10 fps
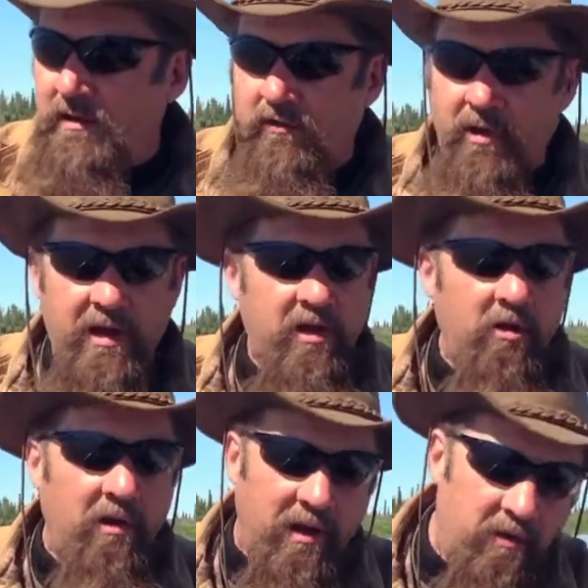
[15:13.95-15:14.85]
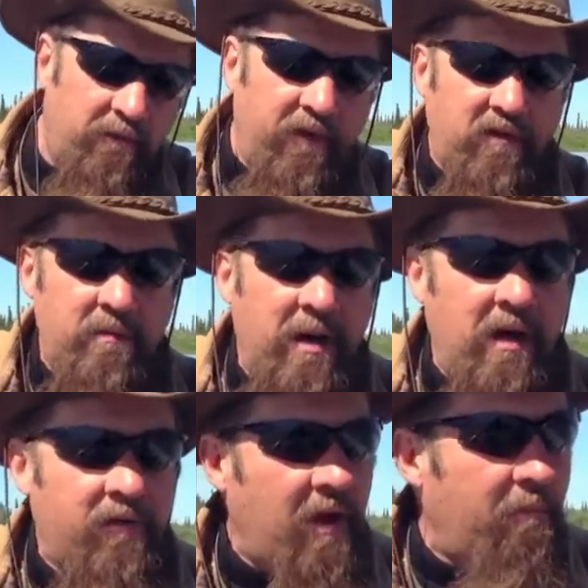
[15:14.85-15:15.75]
to try to go 150
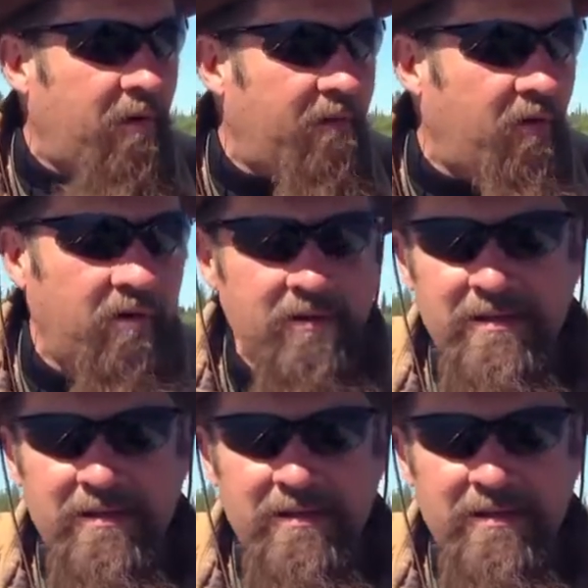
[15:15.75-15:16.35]
miles upriver